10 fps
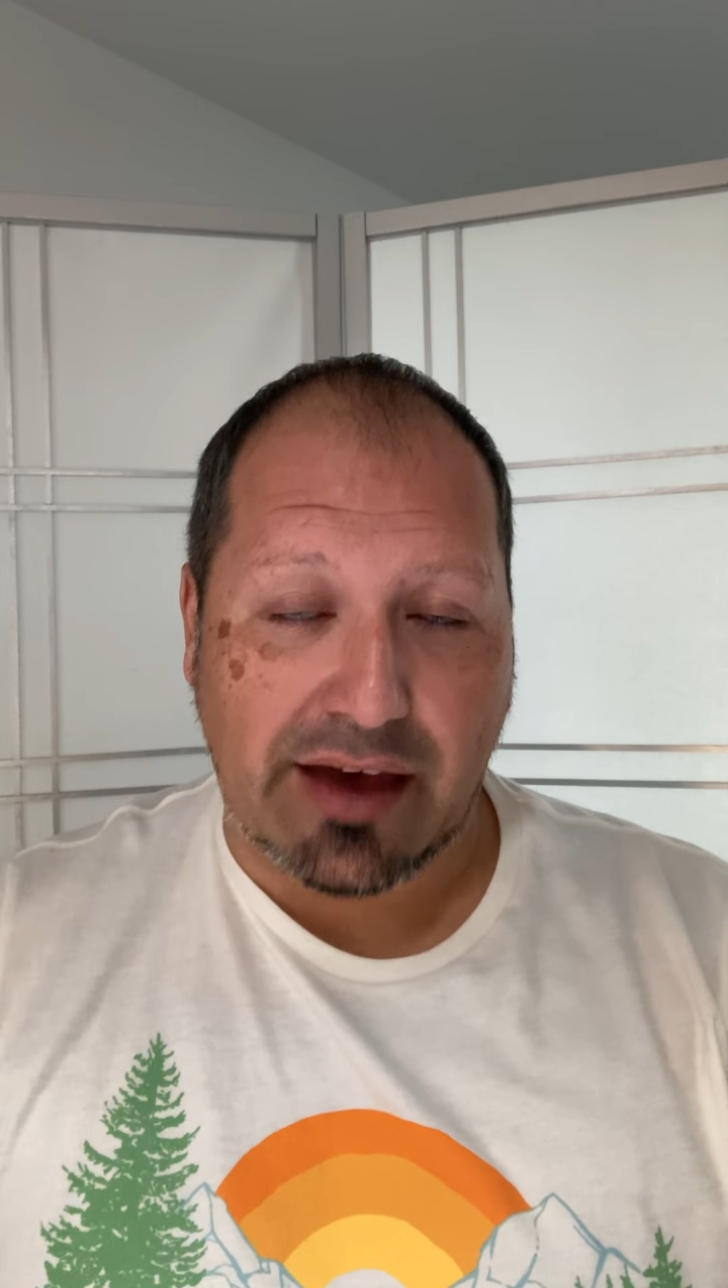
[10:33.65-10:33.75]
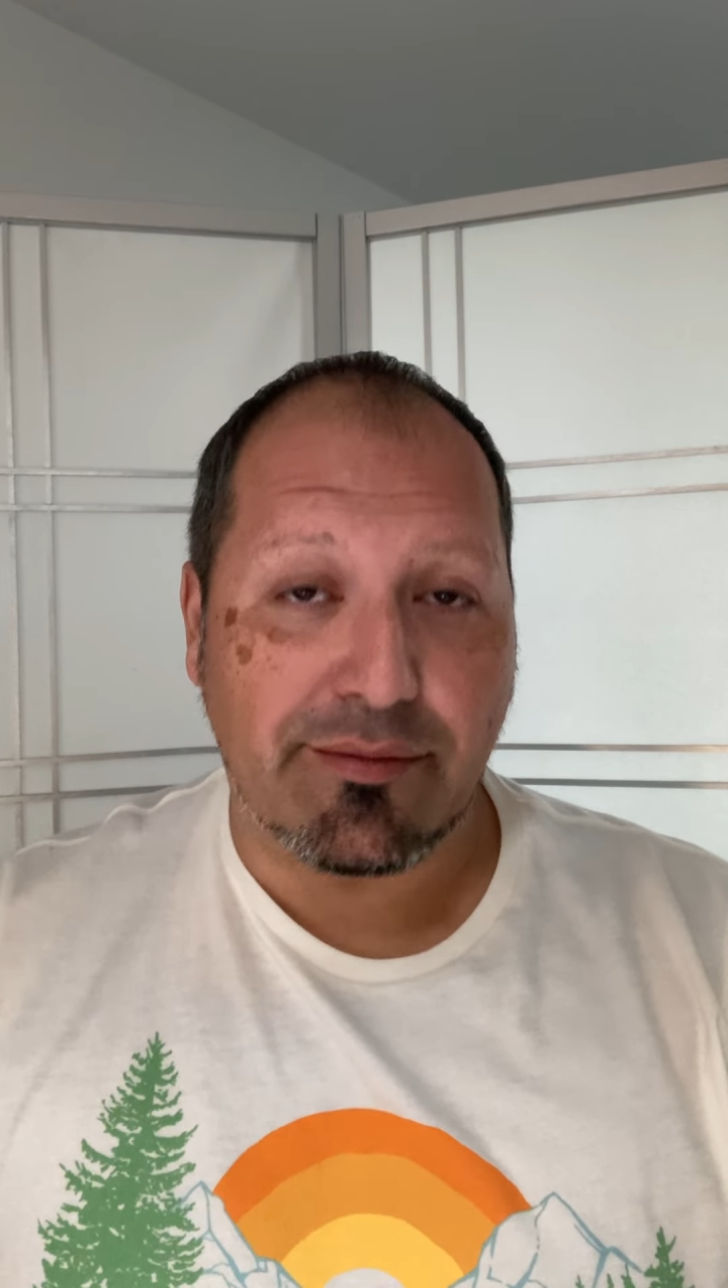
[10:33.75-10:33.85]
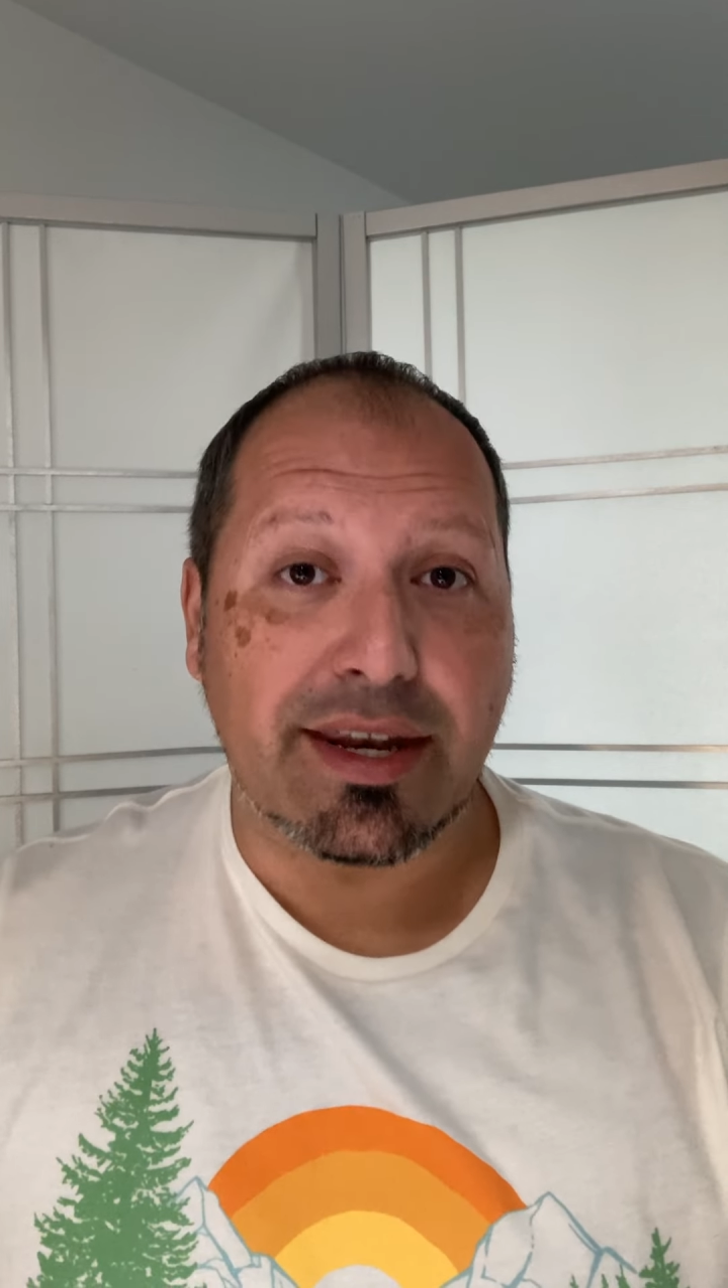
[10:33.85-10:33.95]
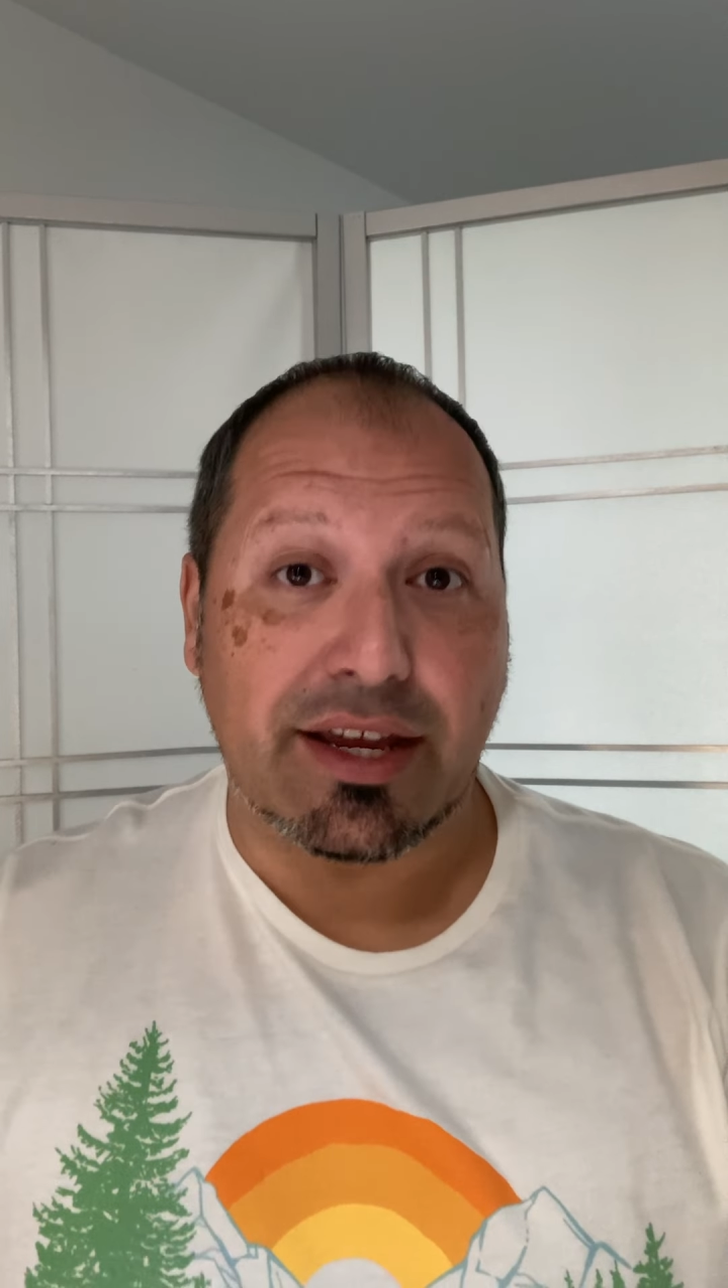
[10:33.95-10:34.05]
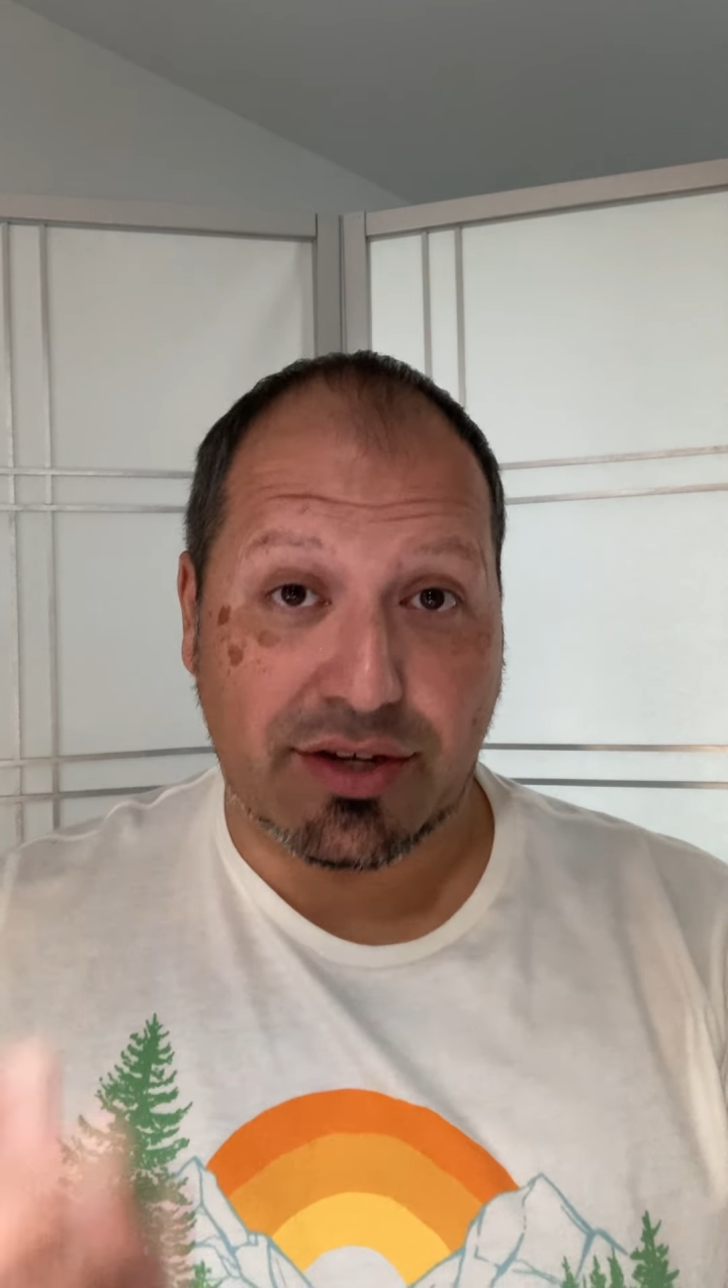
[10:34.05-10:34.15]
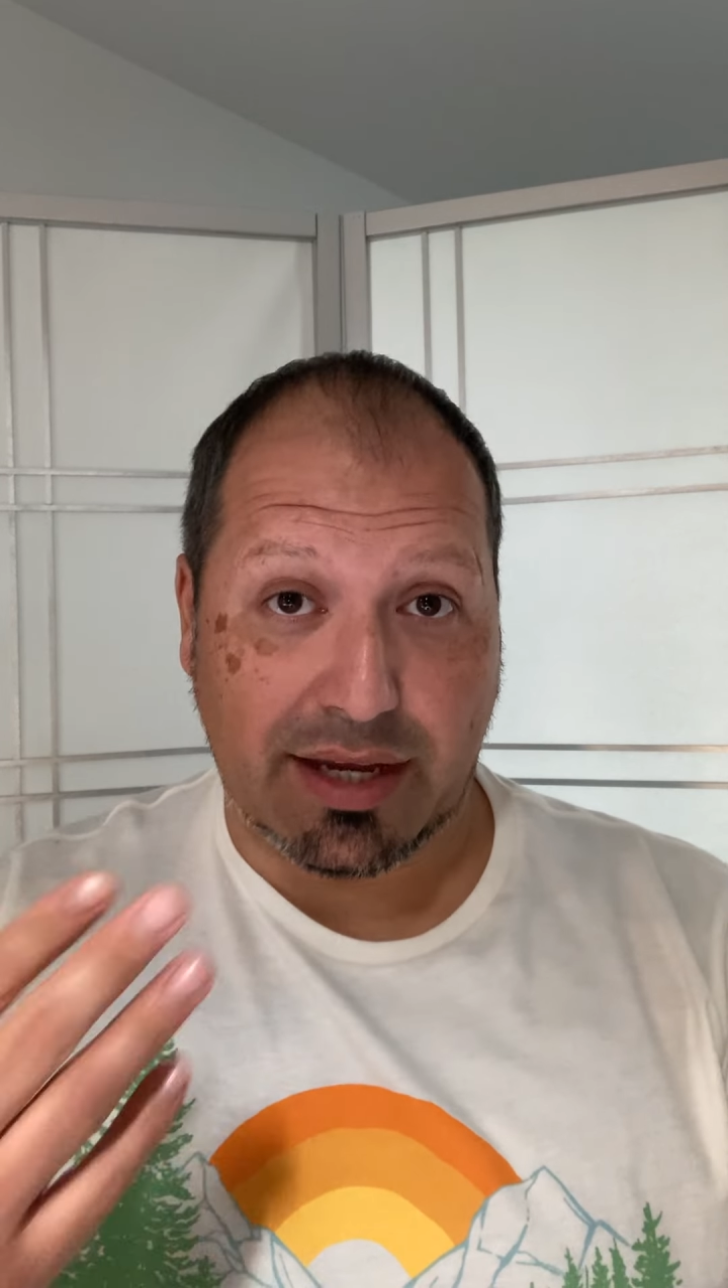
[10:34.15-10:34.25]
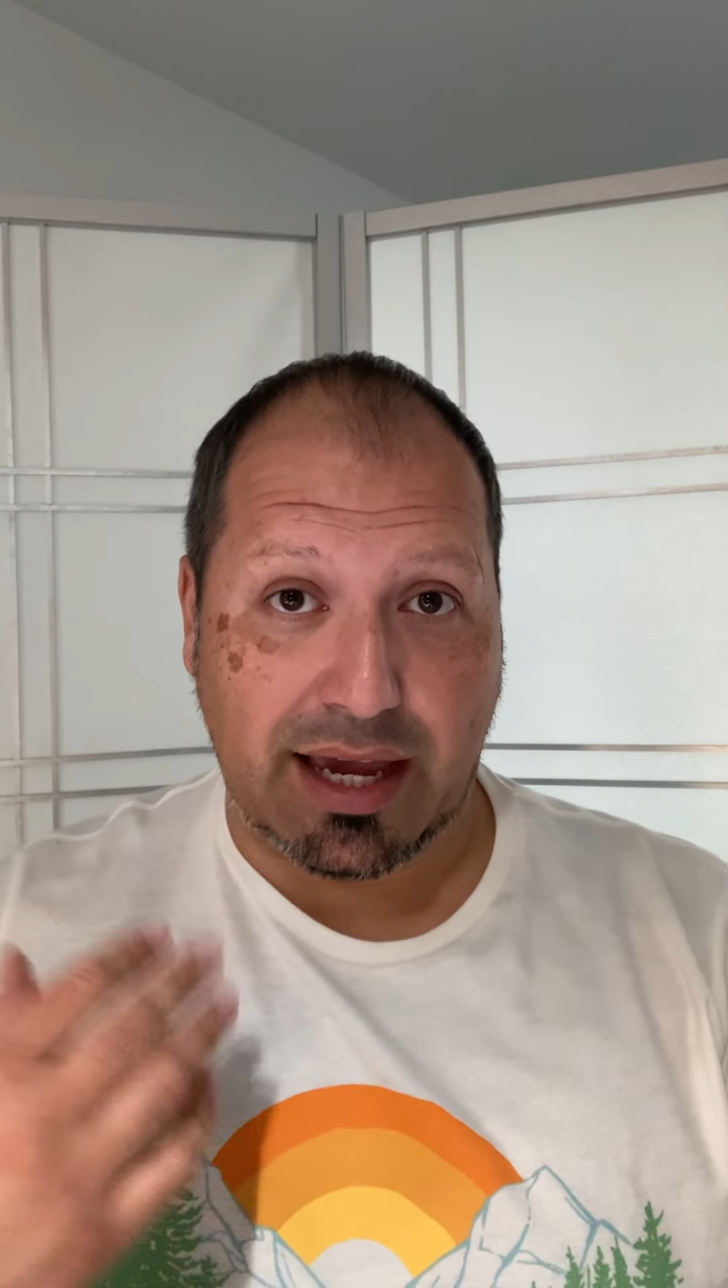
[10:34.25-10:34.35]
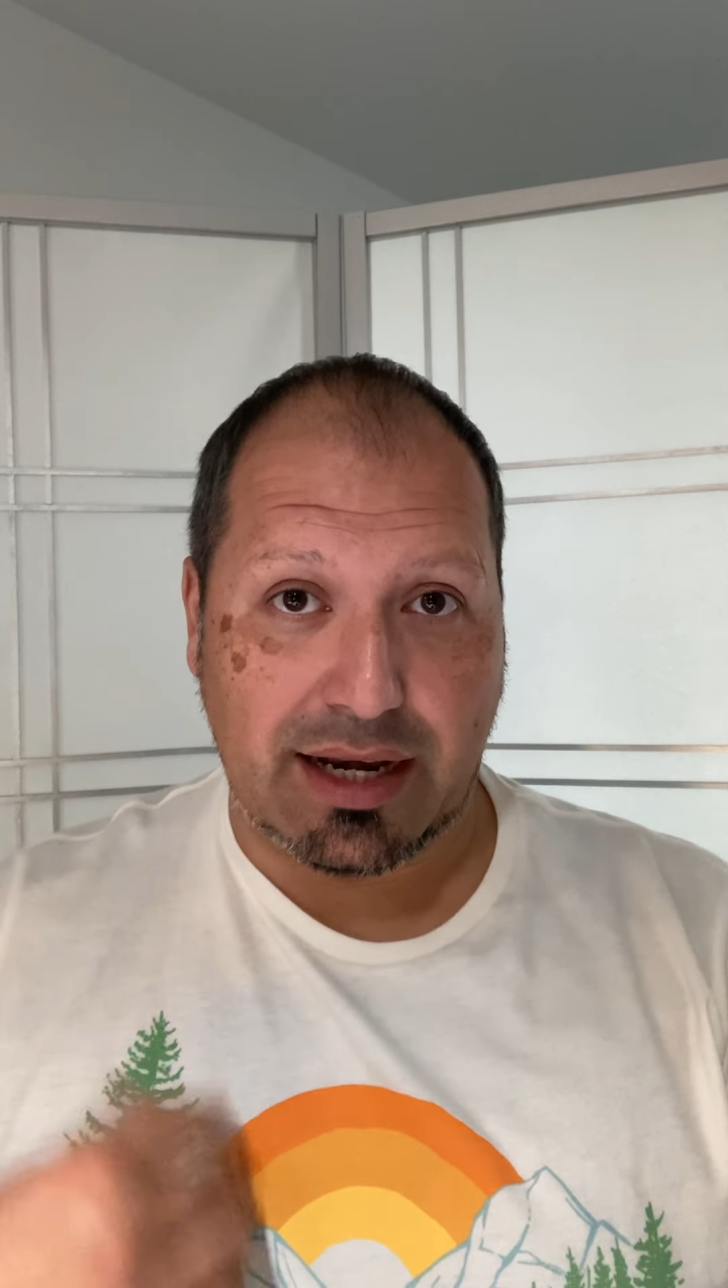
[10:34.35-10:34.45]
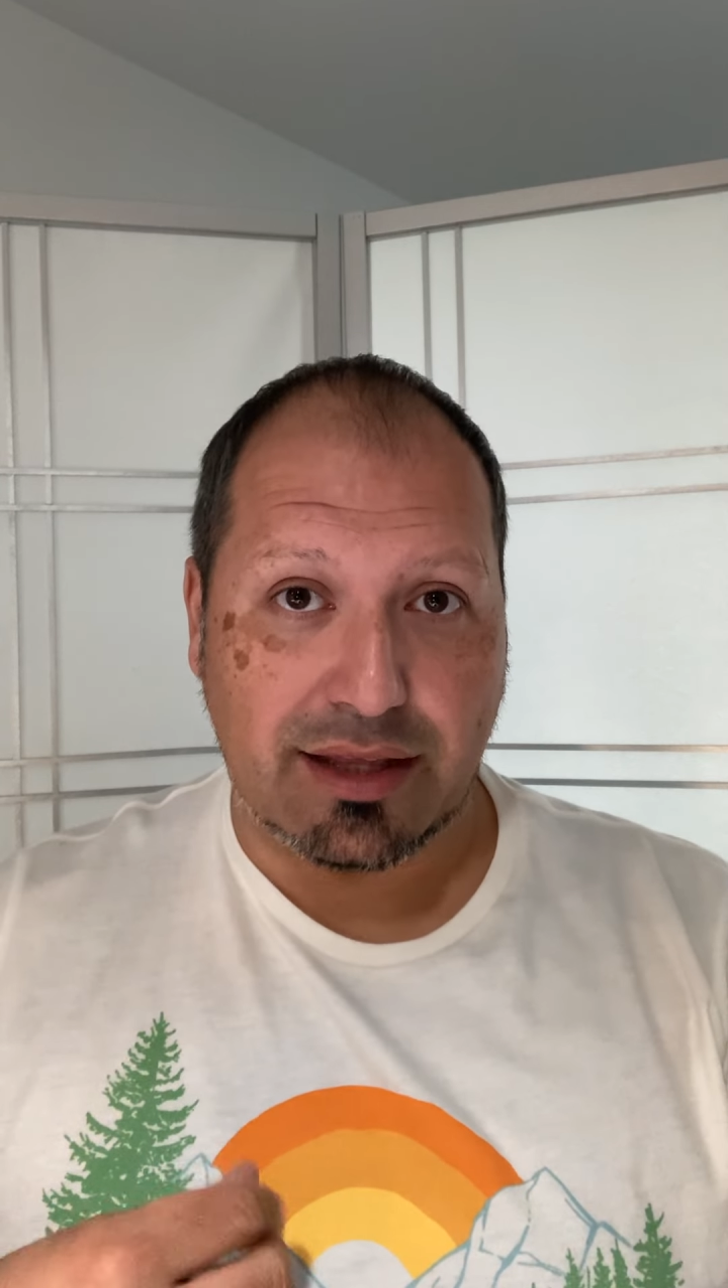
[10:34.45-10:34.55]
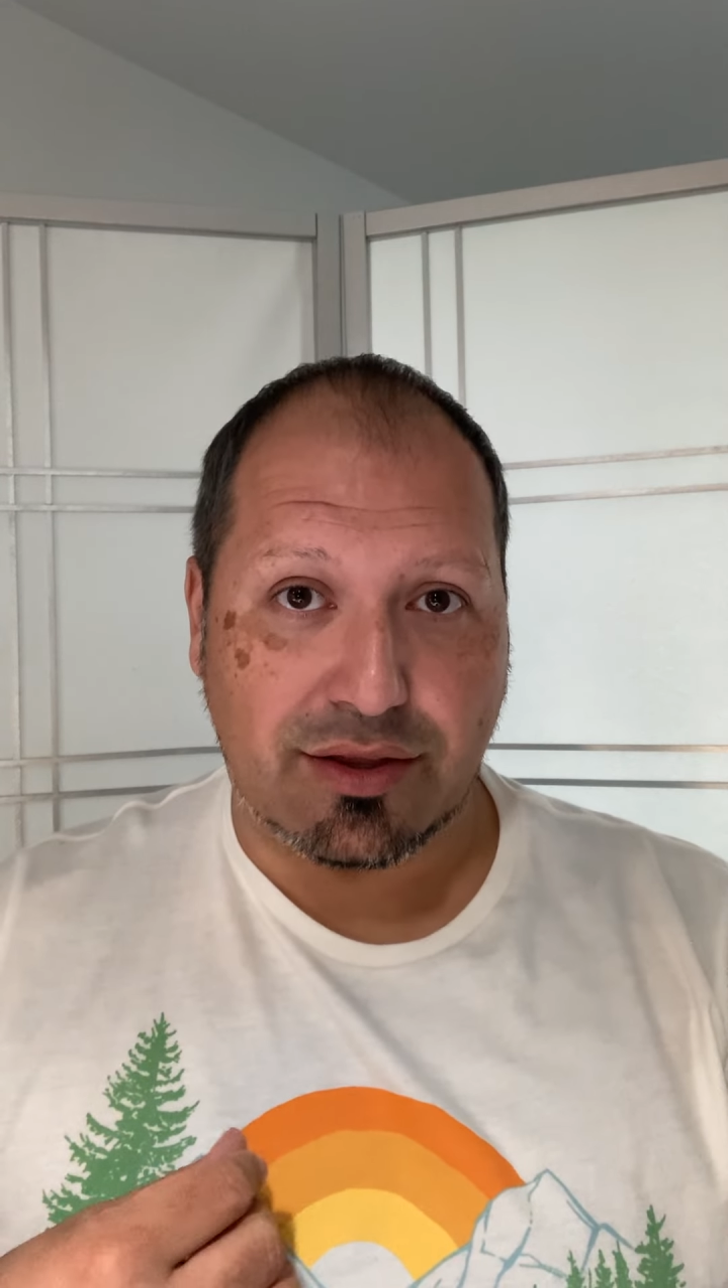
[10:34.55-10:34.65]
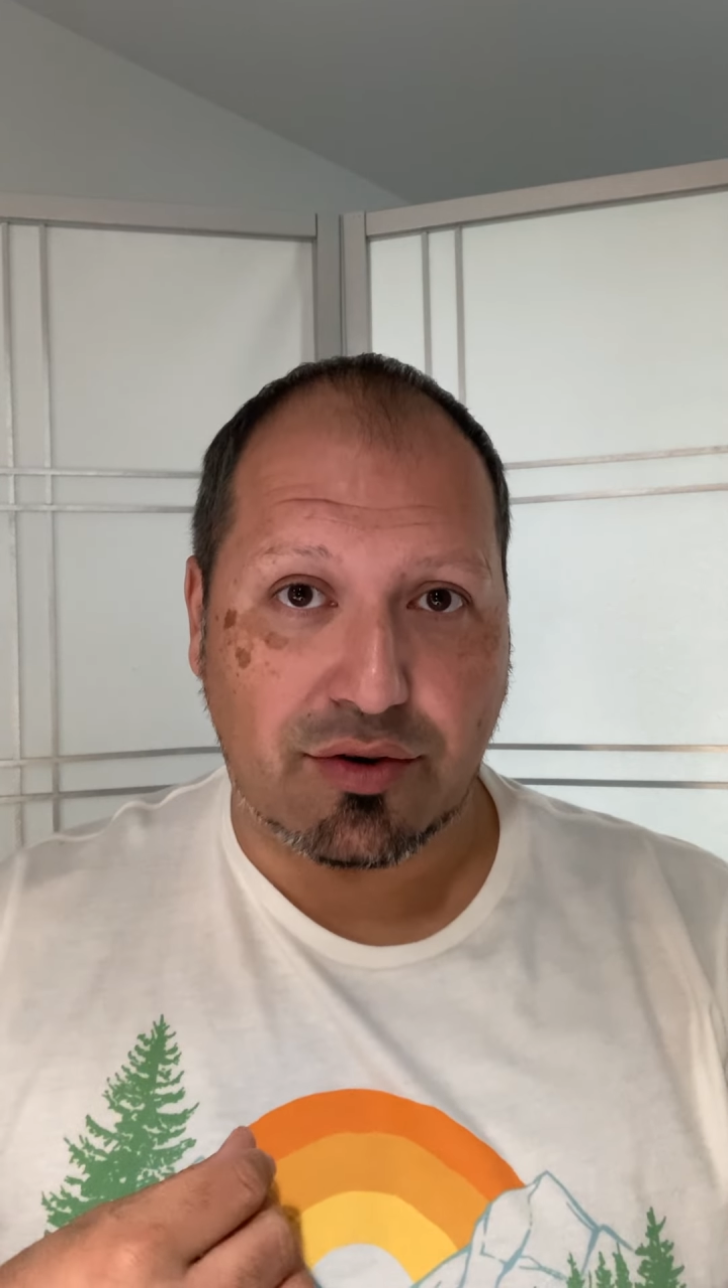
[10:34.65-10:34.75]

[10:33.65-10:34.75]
I've been educated